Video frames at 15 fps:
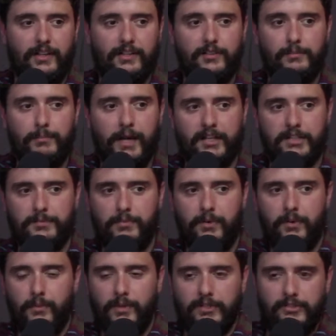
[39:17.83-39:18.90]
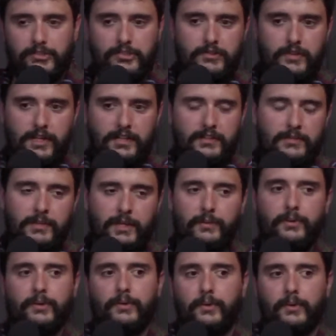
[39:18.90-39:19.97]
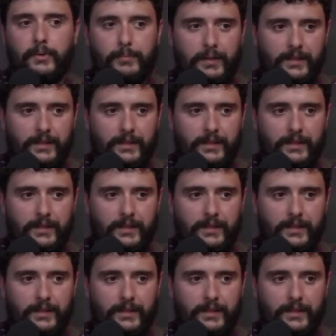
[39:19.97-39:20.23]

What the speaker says: bash bar went straight into my rear quarter panel.